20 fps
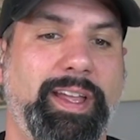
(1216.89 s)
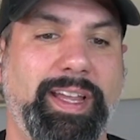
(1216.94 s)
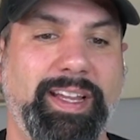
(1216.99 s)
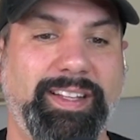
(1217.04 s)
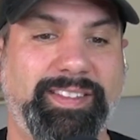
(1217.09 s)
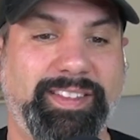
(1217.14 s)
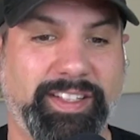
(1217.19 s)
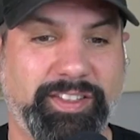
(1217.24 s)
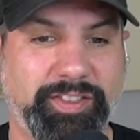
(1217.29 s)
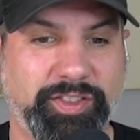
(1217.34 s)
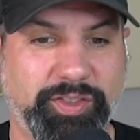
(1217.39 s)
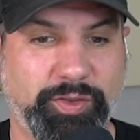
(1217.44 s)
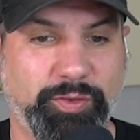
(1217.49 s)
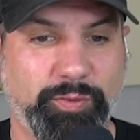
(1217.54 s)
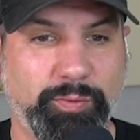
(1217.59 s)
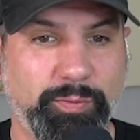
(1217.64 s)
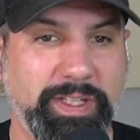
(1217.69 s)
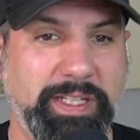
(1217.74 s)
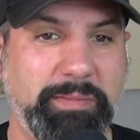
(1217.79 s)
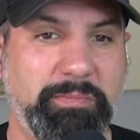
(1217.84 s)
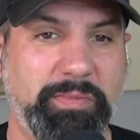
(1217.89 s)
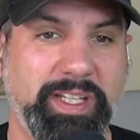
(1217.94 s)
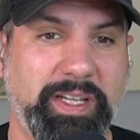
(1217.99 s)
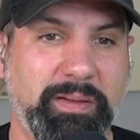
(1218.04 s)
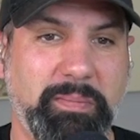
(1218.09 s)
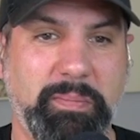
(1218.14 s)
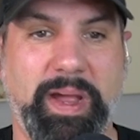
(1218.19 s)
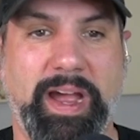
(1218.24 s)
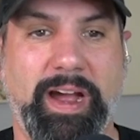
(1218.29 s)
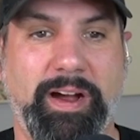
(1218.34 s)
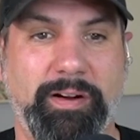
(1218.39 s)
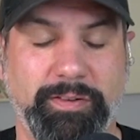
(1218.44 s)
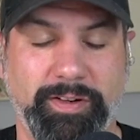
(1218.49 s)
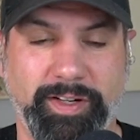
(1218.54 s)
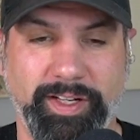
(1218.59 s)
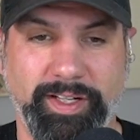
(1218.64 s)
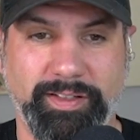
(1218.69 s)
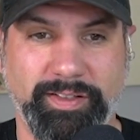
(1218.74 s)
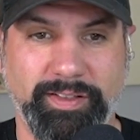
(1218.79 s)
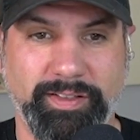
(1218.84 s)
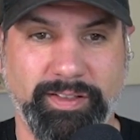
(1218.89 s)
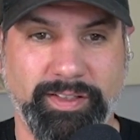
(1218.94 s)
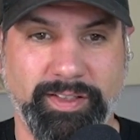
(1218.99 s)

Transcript: It's extremely empowering.